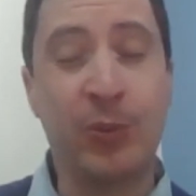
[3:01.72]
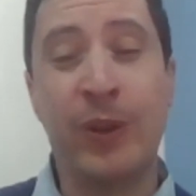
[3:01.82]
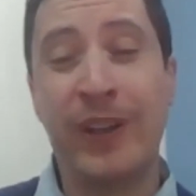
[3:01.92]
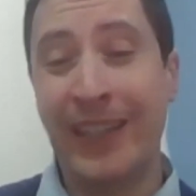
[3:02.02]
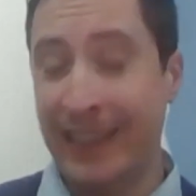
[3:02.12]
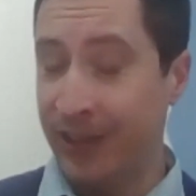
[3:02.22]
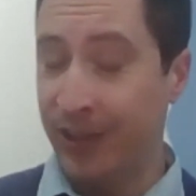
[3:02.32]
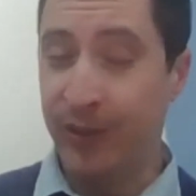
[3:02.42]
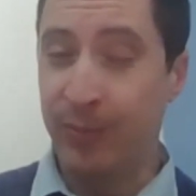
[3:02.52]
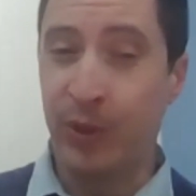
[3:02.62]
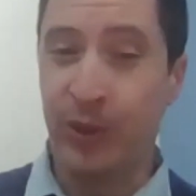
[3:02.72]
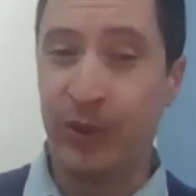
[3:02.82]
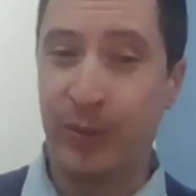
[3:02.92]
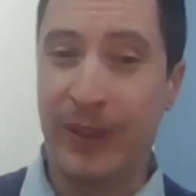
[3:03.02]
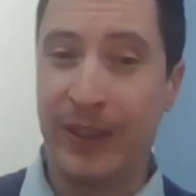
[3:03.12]
what I enjoyed
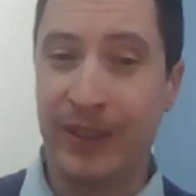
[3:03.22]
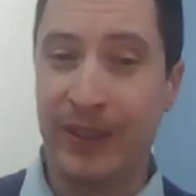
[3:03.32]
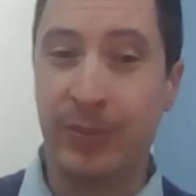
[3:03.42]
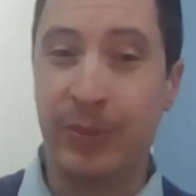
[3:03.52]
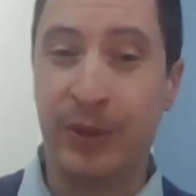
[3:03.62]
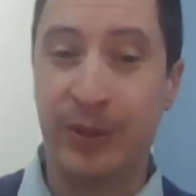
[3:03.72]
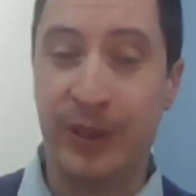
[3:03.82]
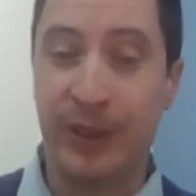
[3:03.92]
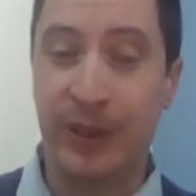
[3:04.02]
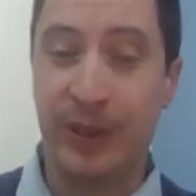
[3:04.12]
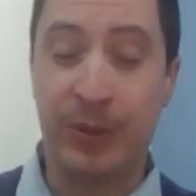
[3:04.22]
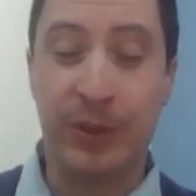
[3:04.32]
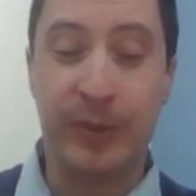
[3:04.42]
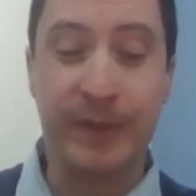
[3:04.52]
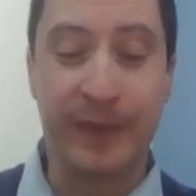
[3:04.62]
most about doing the
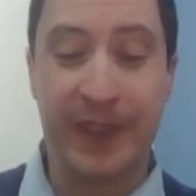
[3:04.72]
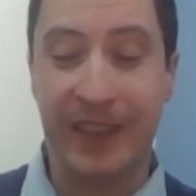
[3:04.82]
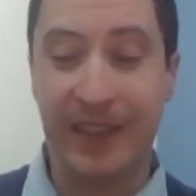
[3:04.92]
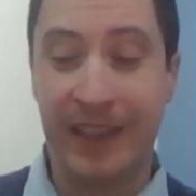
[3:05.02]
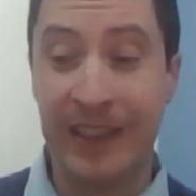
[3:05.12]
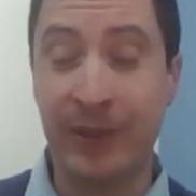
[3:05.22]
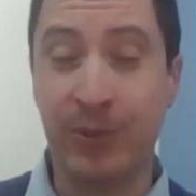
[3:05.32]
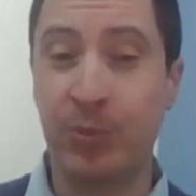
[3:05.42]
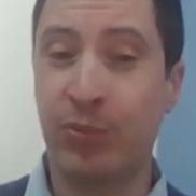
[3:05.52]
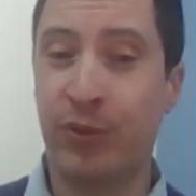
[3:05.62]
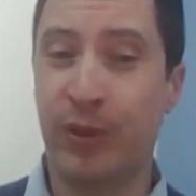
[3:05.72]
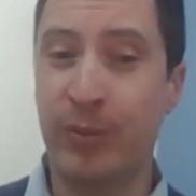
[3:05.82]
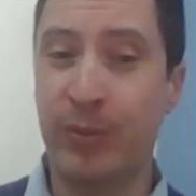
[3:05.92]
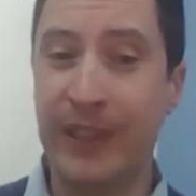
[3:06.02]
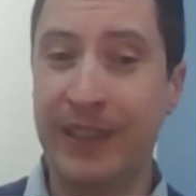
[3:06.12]
diploma, I think, was
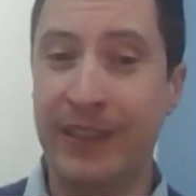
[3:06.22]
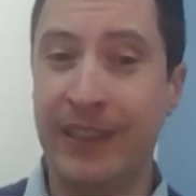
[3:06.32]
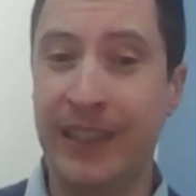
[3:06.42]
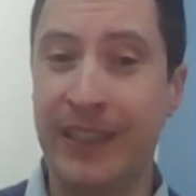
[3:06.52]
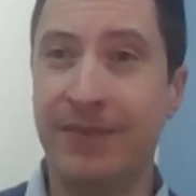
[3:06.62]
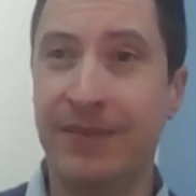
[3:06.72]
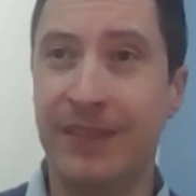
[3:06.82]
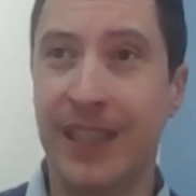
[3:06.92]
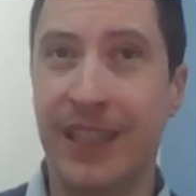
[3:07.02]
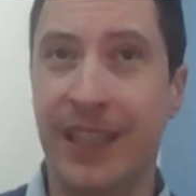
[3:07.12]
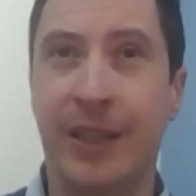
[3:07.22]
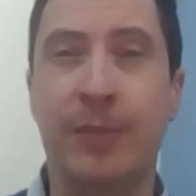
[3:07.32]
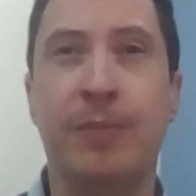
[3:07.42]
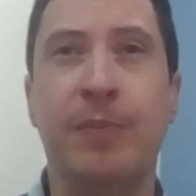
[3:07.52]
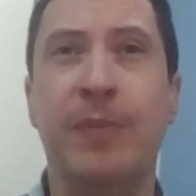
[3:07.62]
probably the
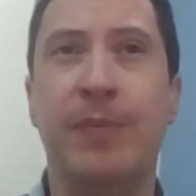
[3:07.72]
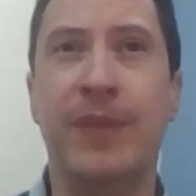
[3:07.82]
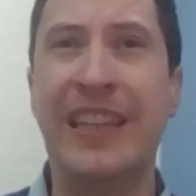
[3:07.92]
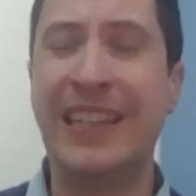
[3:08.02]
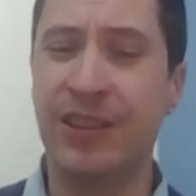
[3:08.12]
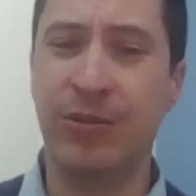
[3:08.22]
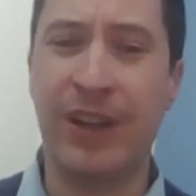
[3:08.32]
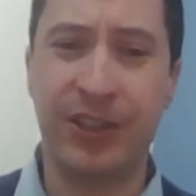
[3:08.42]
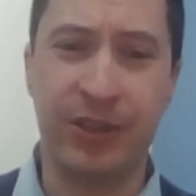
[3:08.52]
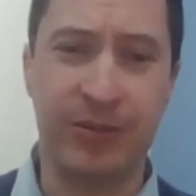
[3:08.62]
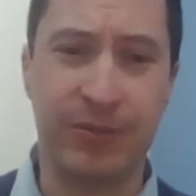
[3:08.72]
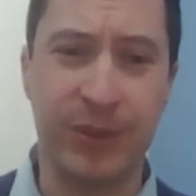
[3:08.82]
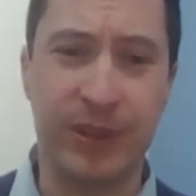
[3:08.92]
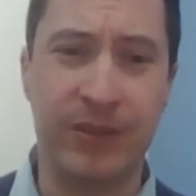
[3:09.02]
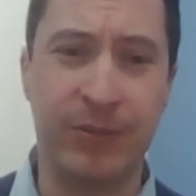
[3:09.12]
interaction
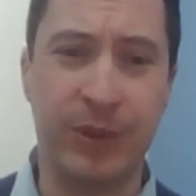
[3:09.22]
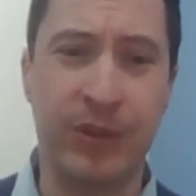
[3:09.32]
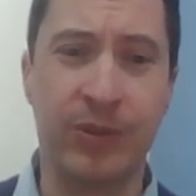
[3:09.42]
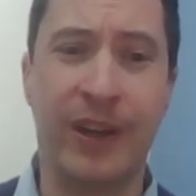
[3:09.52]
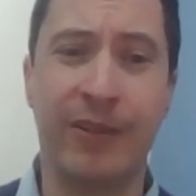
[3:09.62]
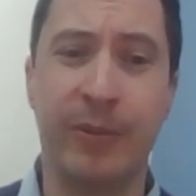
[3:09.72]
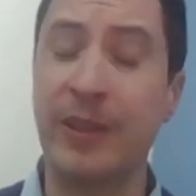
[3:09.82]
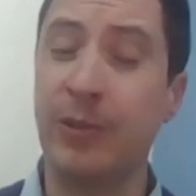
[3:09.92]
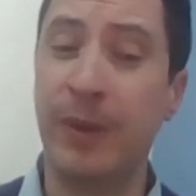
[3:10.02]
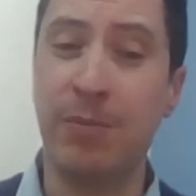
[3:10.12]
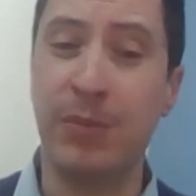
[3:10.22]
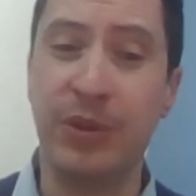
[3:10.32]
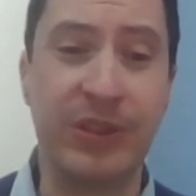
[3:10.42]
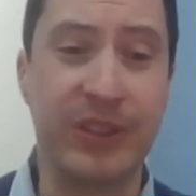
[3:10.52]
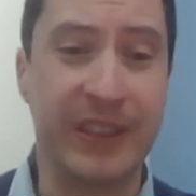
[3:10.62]
with other RMS
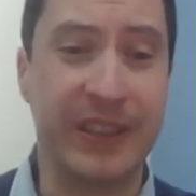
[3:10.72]
members.